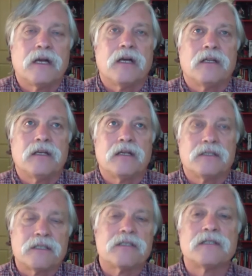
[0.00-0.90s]

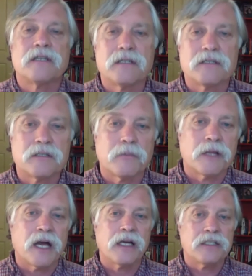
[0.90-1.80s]
consistency of the
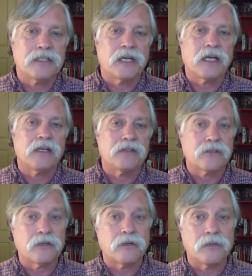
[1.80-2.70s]
supply chain is
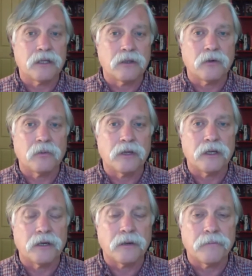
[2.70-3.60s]
going to be a little
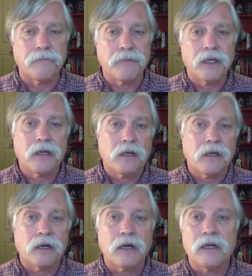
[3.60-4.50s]
bit
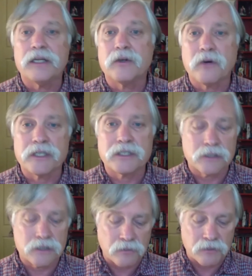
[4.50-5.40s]
in
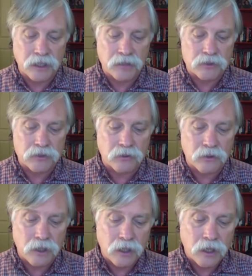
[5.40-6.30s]
question sometimes.
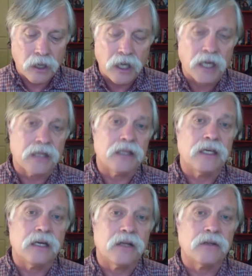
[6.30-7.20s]
So, and
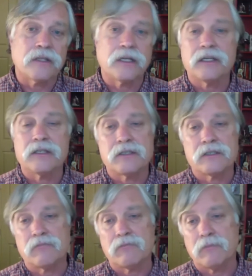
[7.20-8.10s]
the other thing
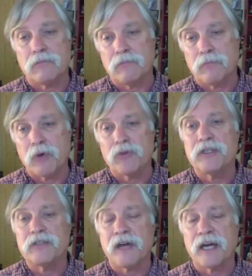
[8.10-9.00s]
is both
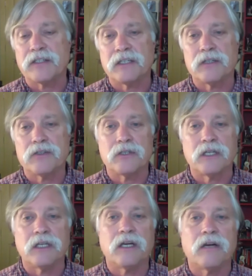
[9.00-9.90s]
these vaccines, you
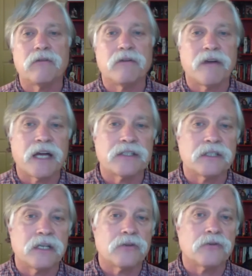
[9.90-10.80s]
need to get
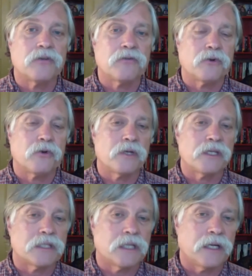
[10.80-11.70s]
revaccinated 3 to 4
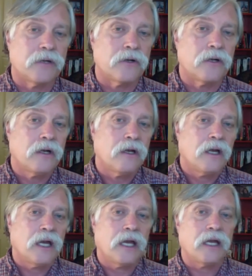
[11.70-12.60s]
weeks later.
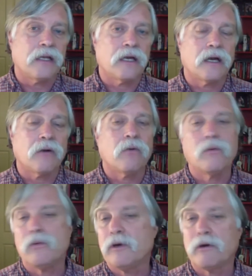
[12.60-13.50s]
And
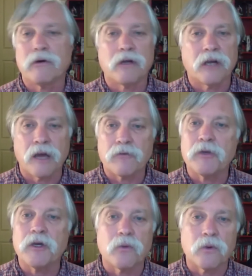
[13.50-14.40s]
we're going to have to
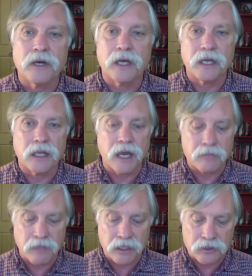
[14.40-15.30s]
be coordinating that and making